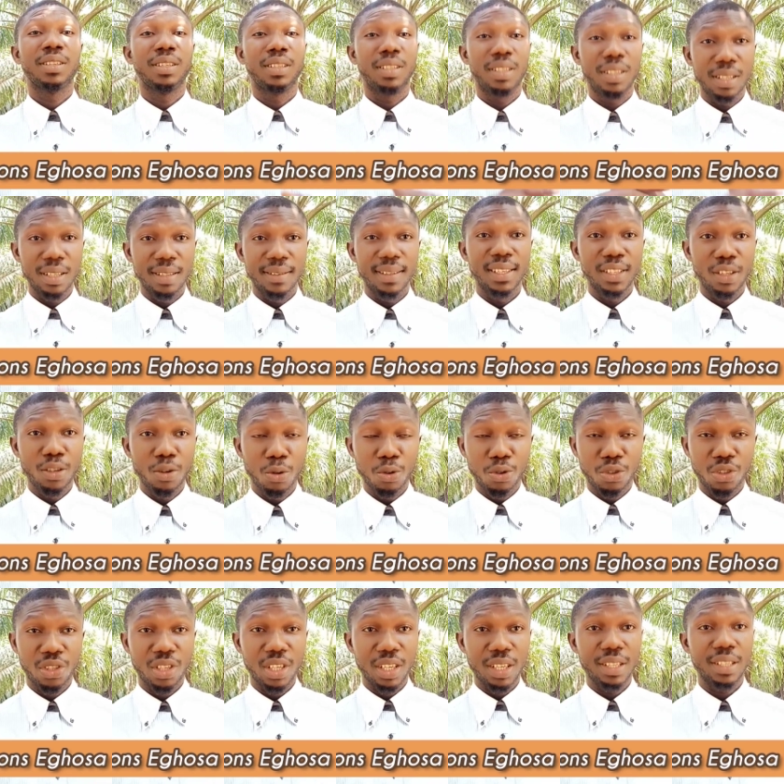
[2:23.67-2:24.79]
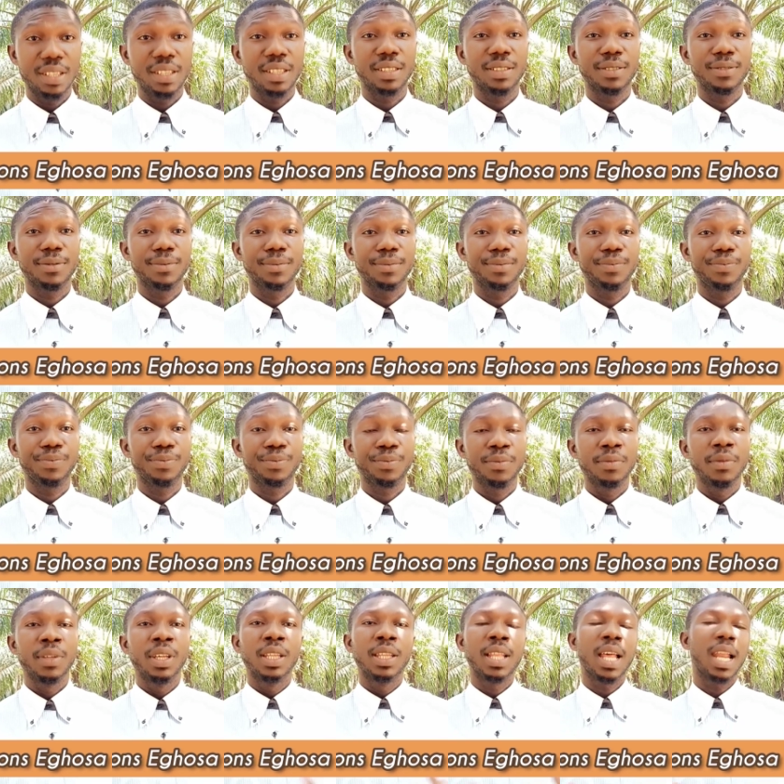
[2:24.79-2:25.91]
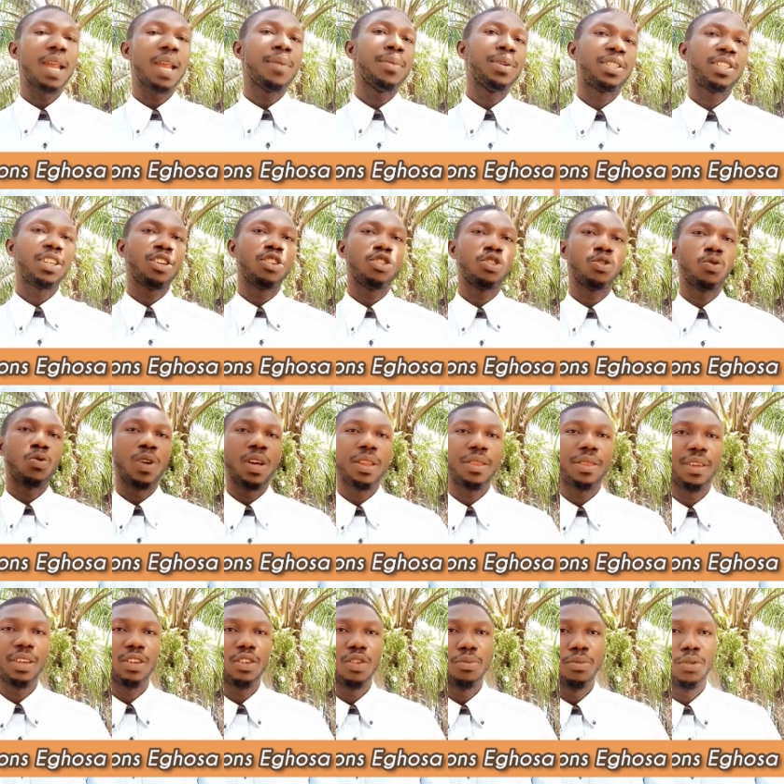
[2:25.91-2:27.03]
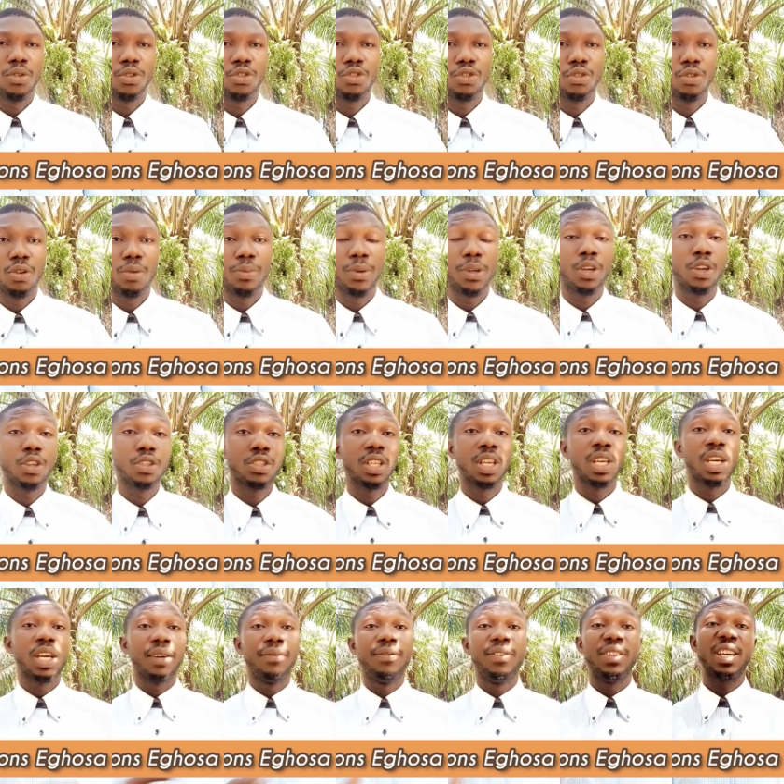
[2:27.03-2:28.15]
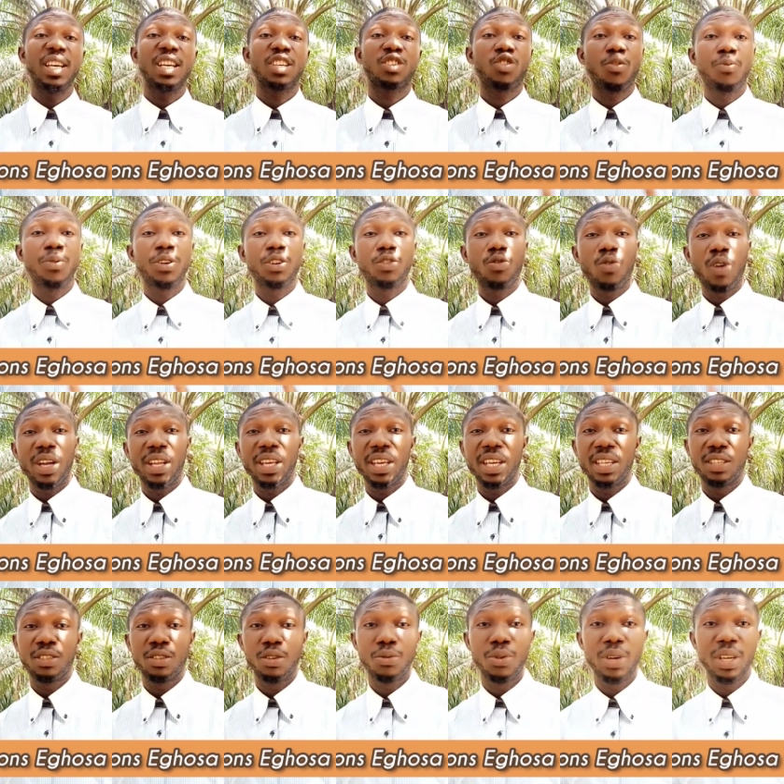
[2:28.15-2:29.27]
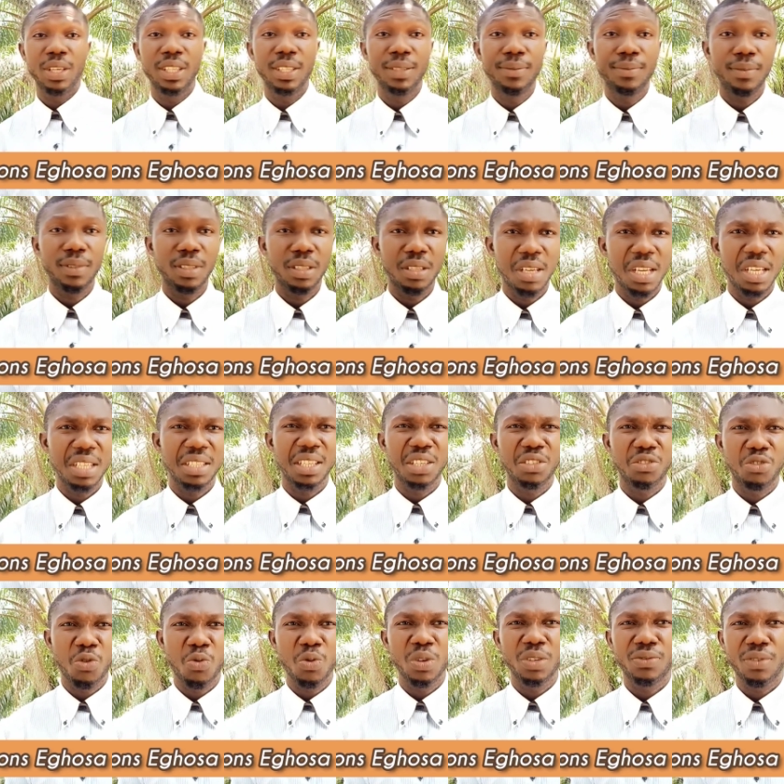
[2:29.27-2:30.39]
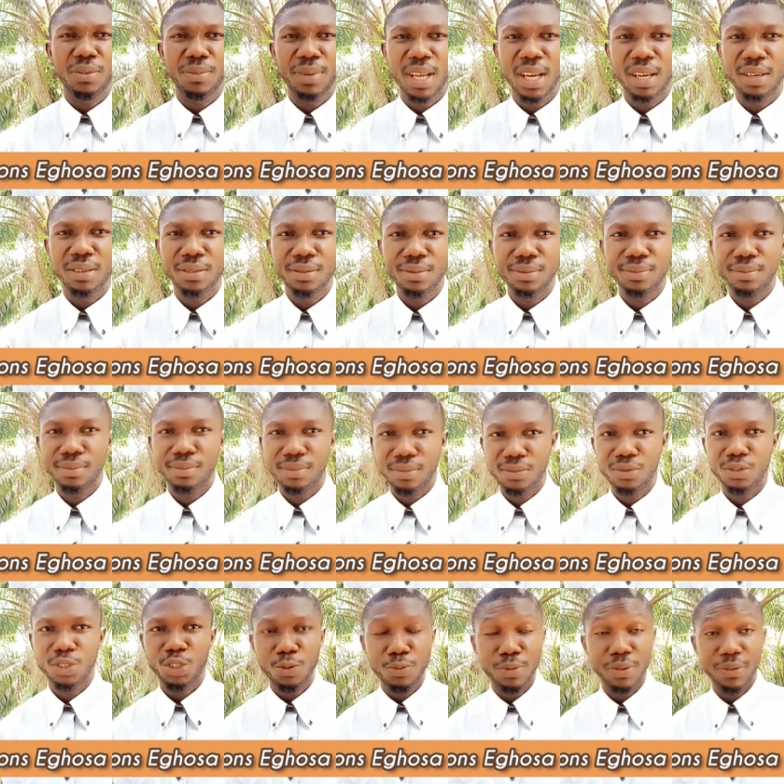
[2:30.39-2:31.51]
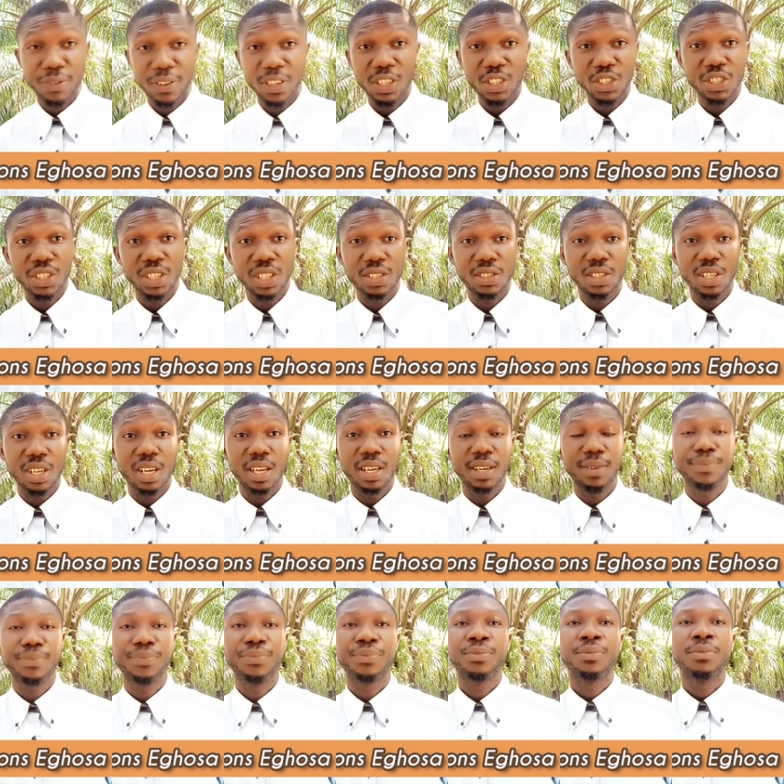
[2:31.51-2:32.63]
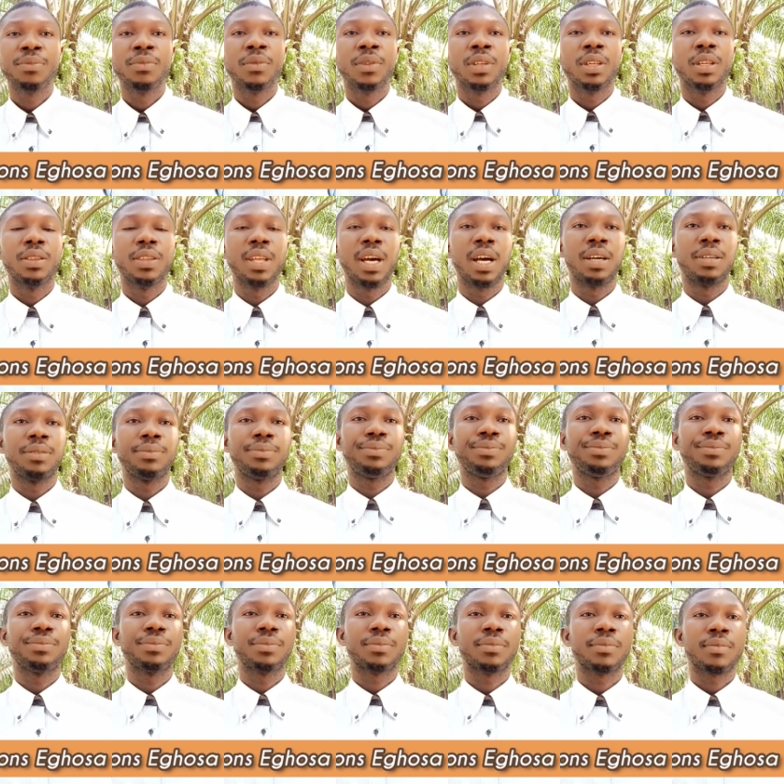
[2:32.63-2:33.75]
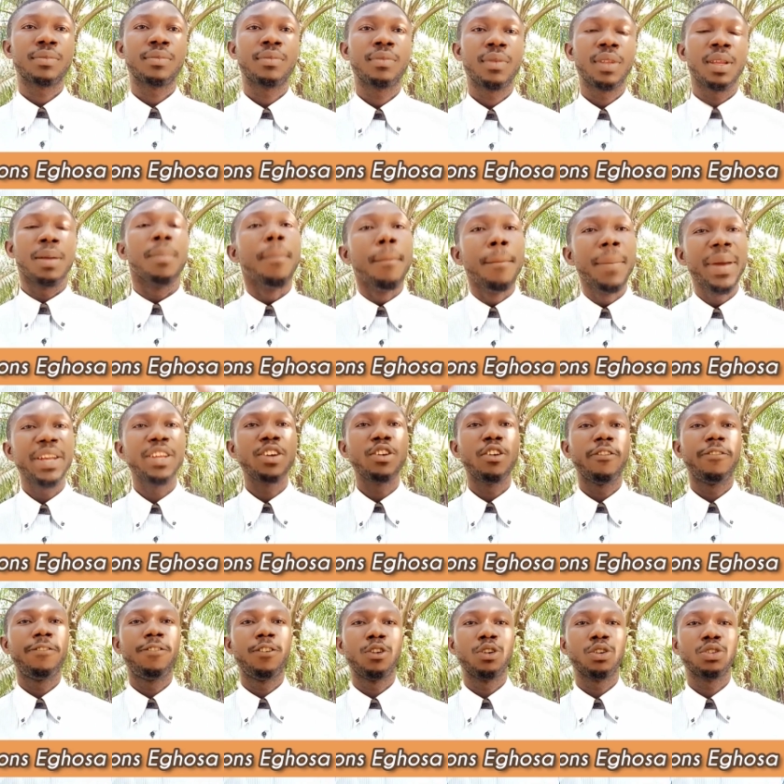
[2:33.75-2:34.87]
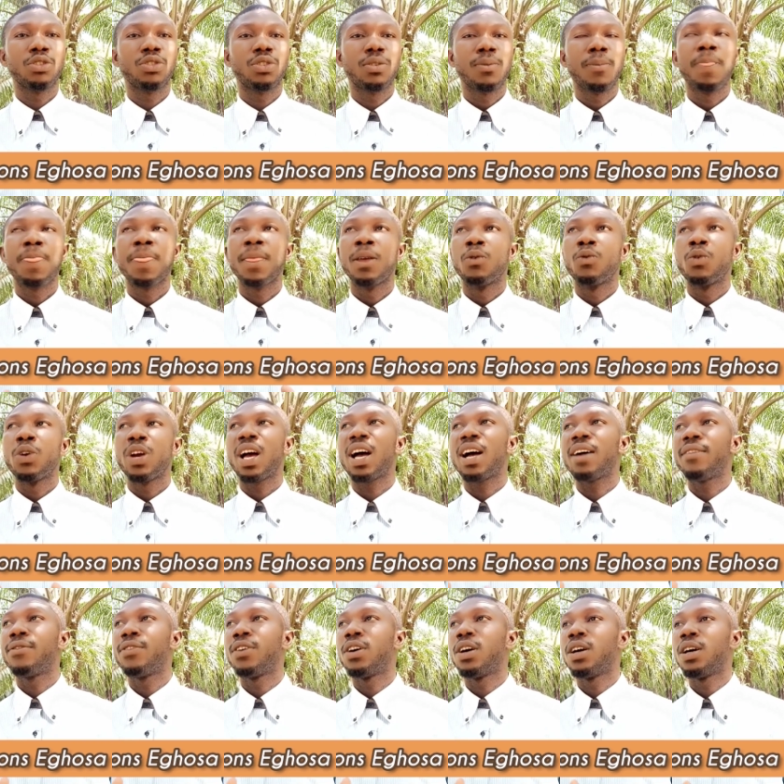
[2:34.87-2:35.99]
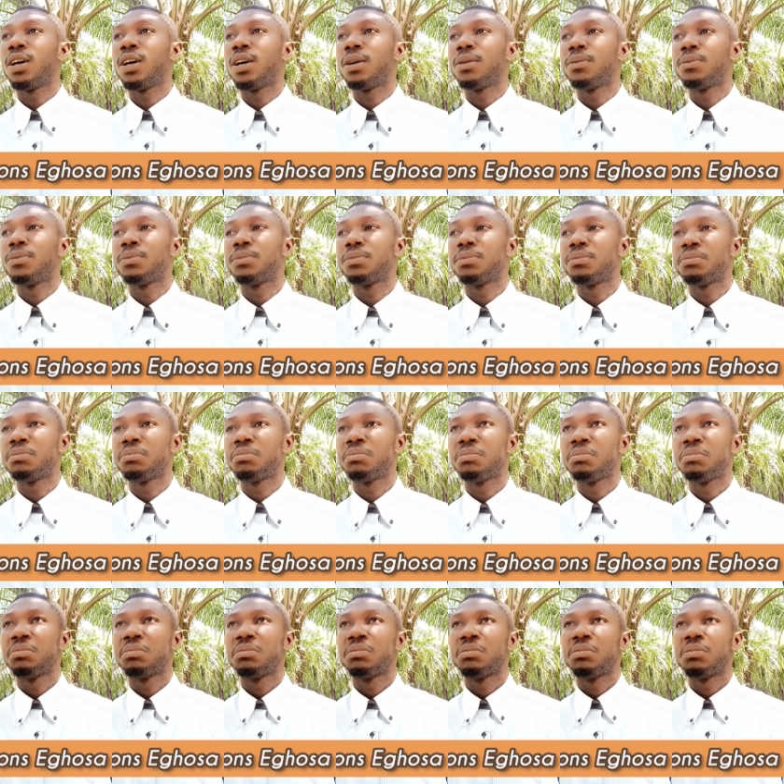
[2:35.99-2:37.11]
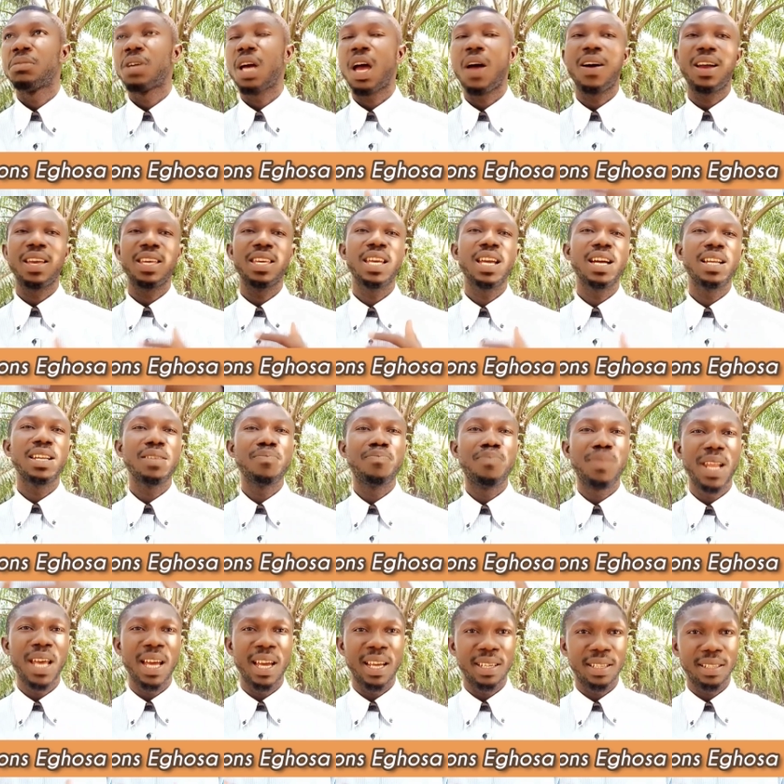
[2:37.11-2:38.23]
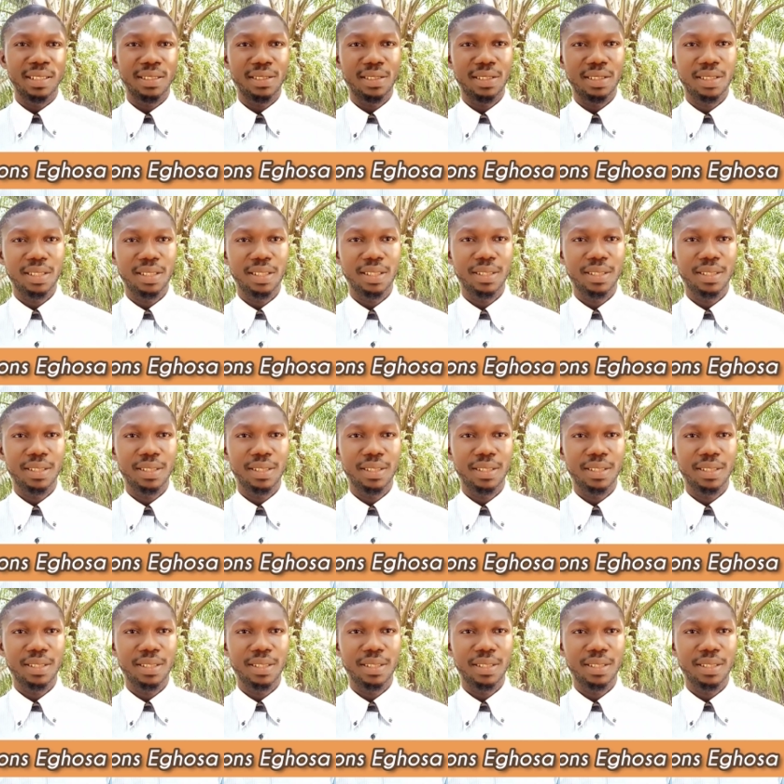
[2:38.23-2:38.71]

in Edo State. Now, let me tell you one thing you must know because the year is coming to an end already. In less than two weeks from now, we should be finishing this year. Now, many of us we have um, our yearly plans.